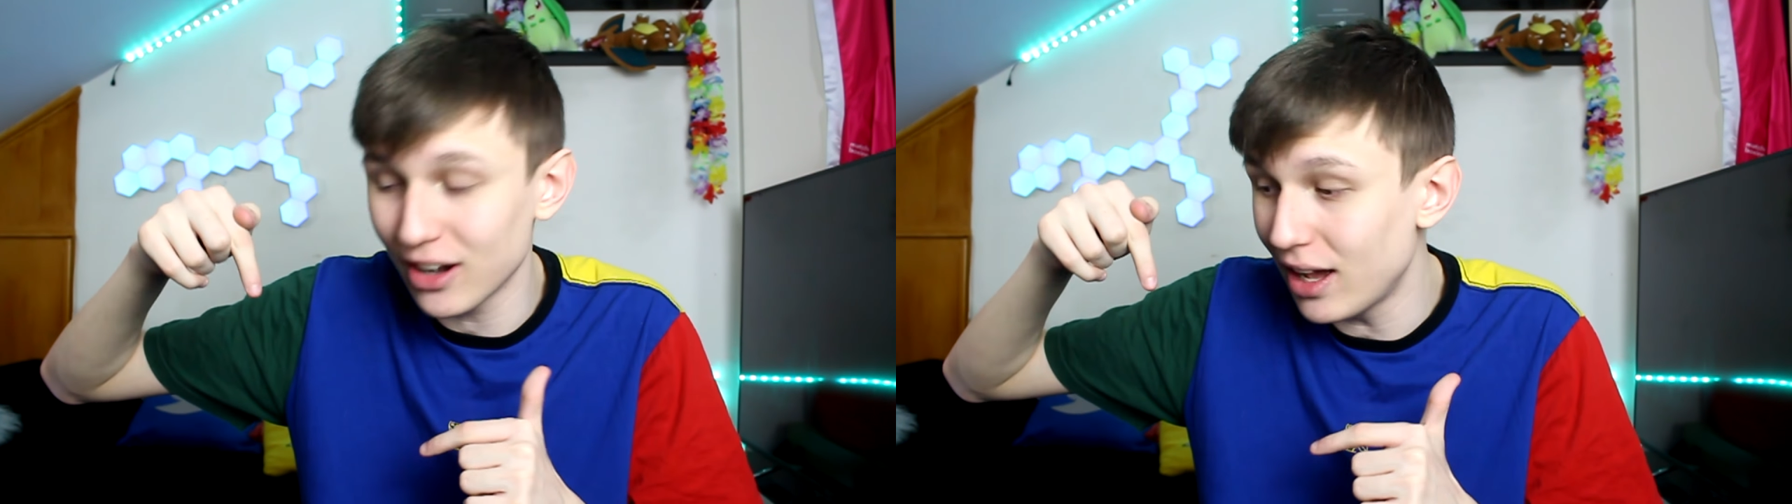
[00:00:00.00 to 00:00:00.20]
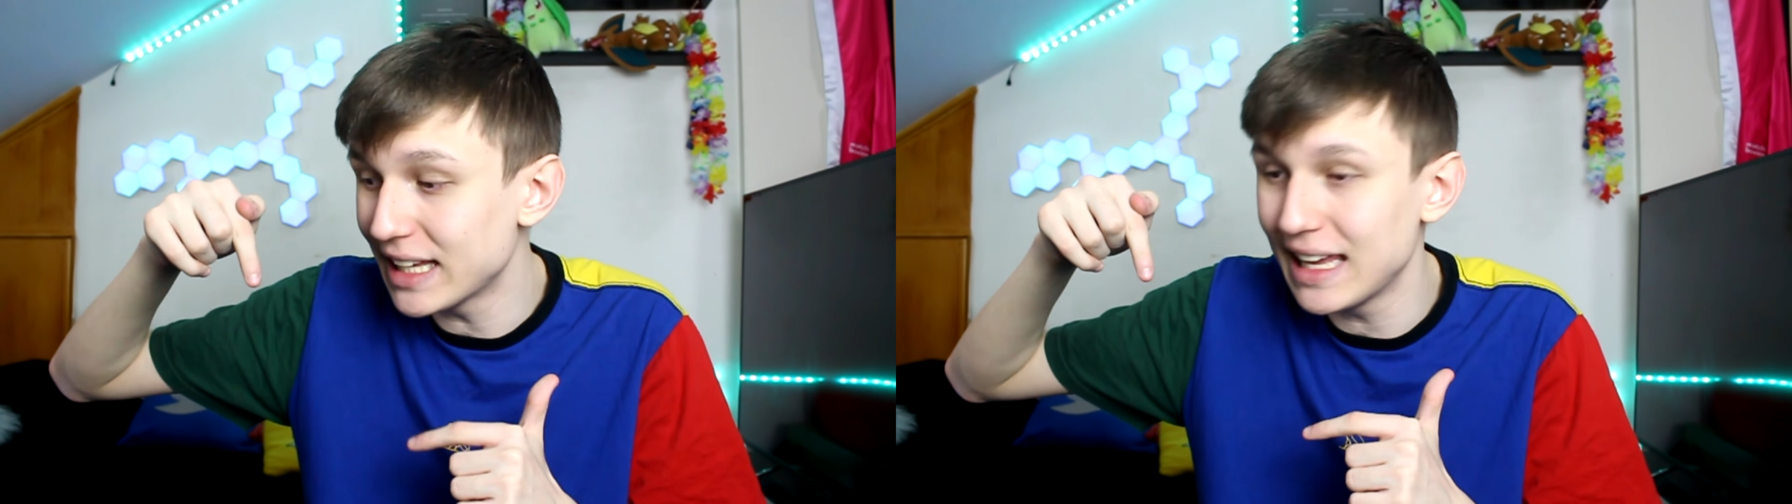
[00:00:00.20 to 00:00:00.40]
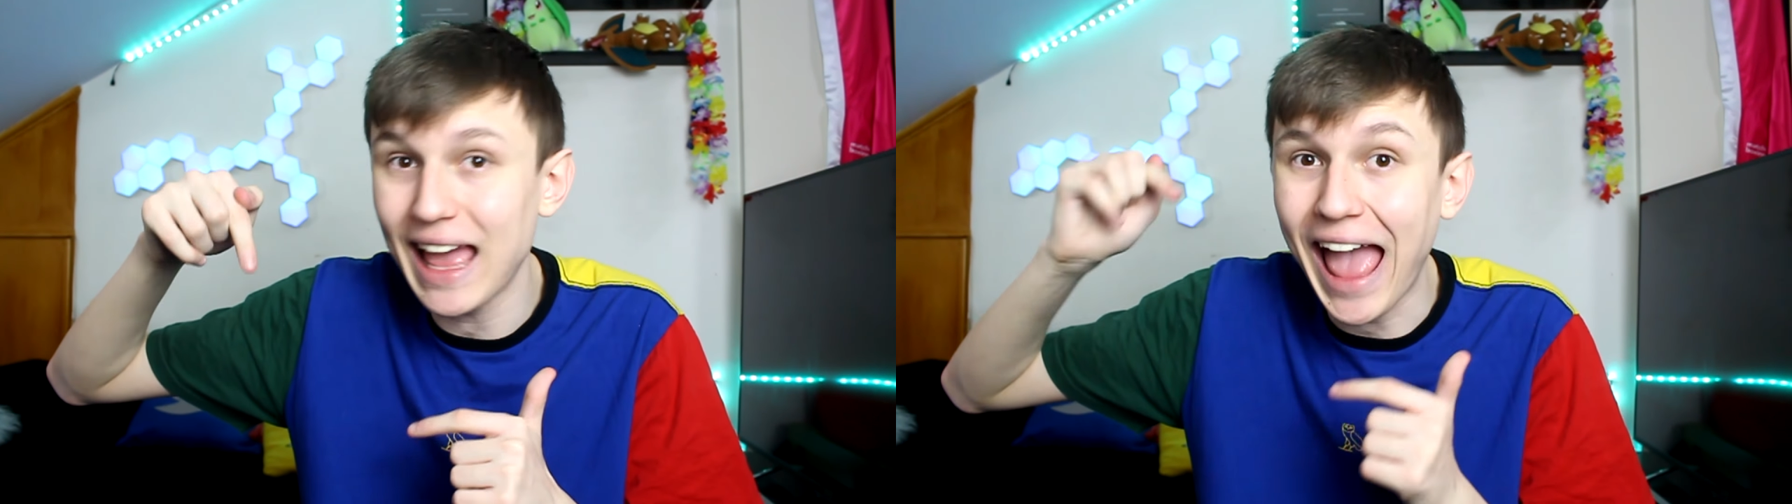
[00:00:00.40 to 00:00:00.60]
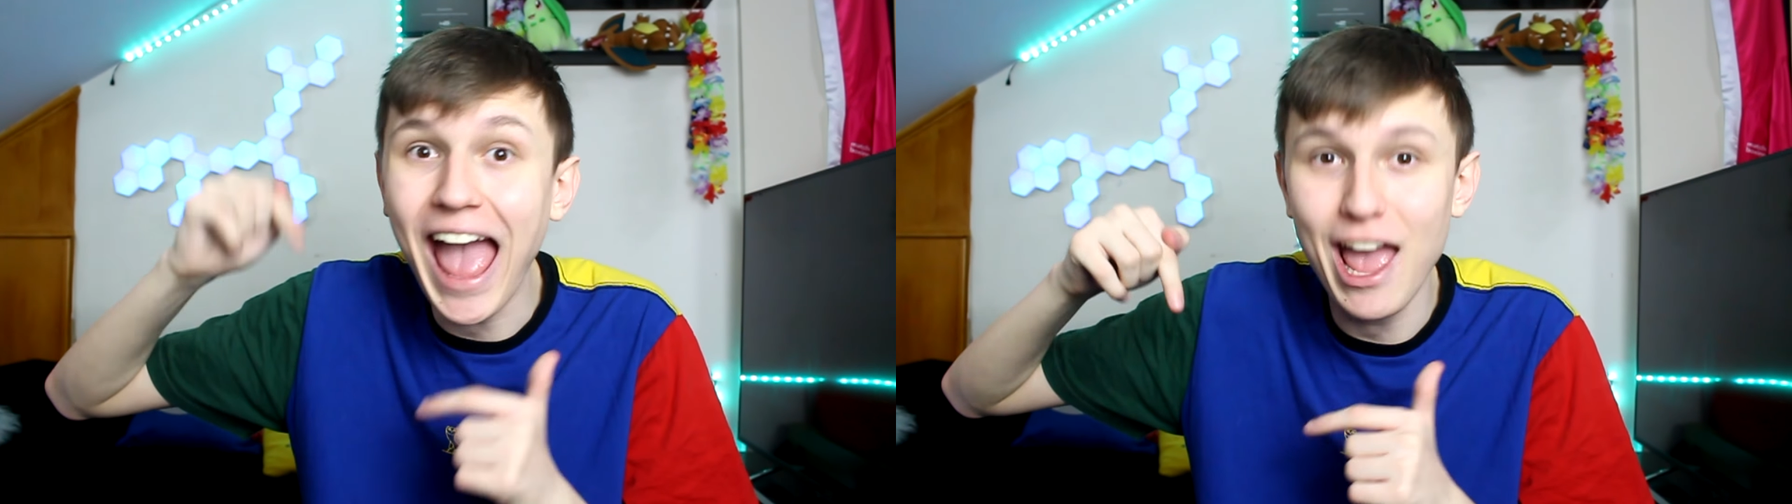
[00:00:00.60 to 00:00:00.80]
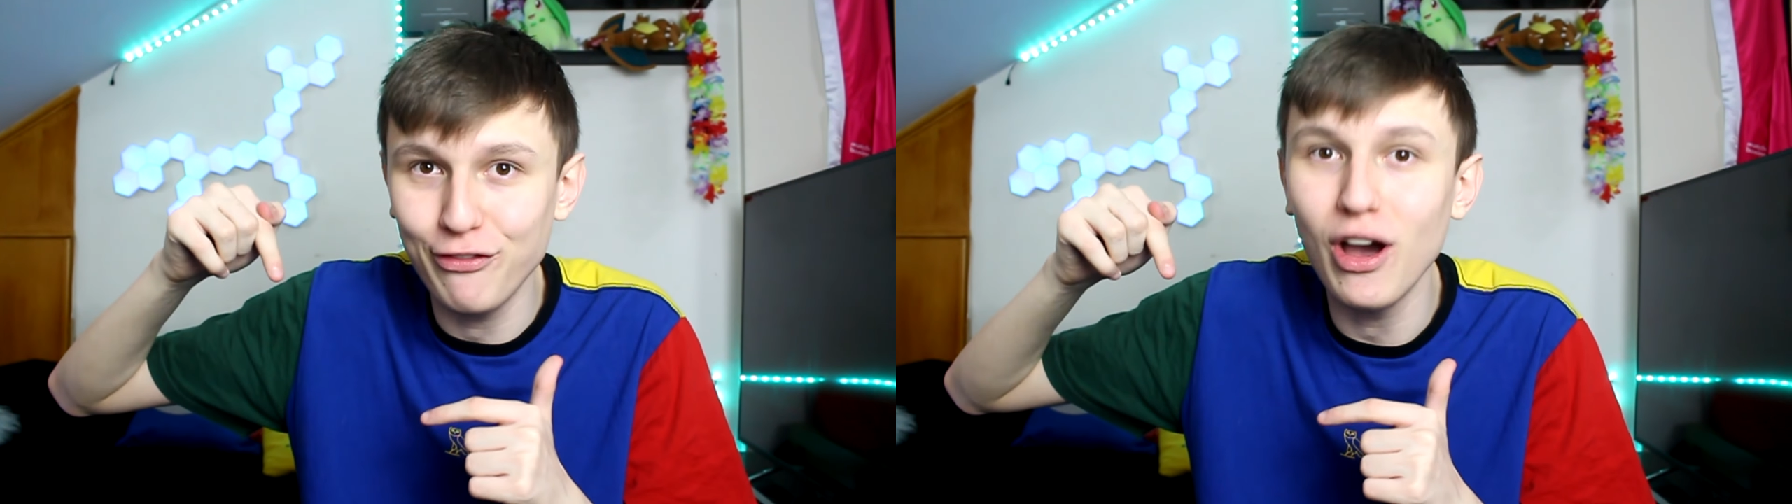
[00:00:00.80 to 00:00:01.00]
like it
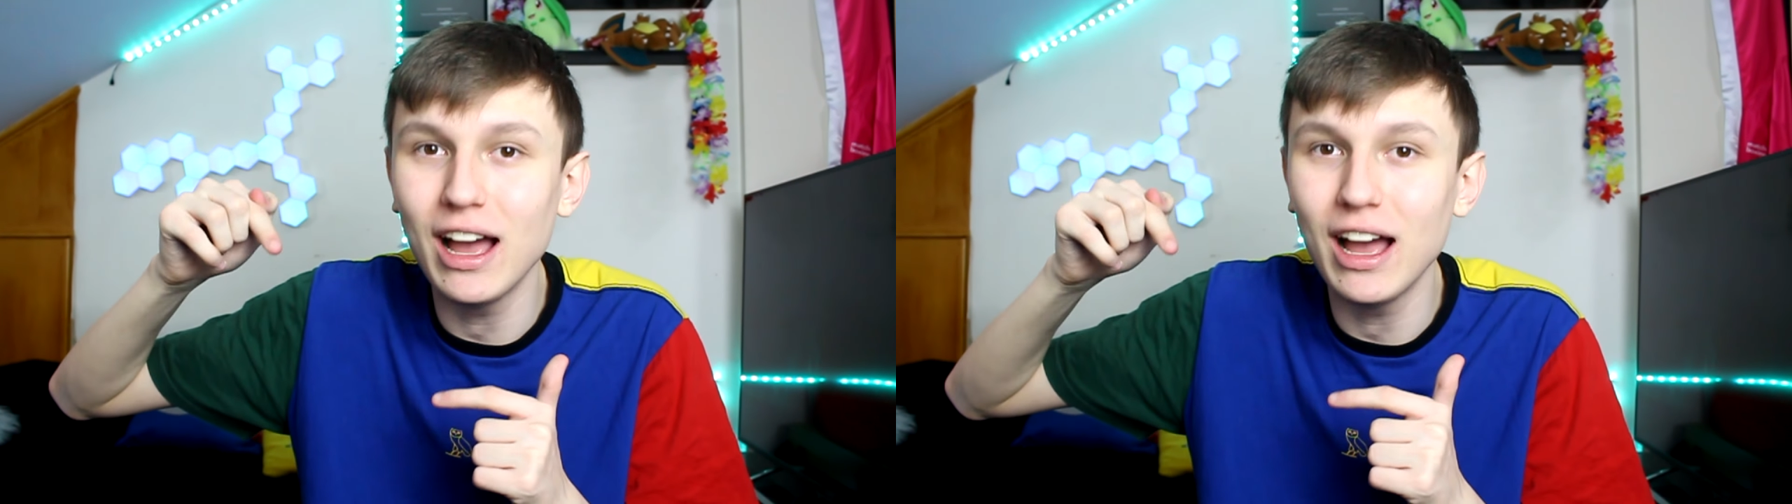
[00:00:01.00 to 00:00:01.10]
ever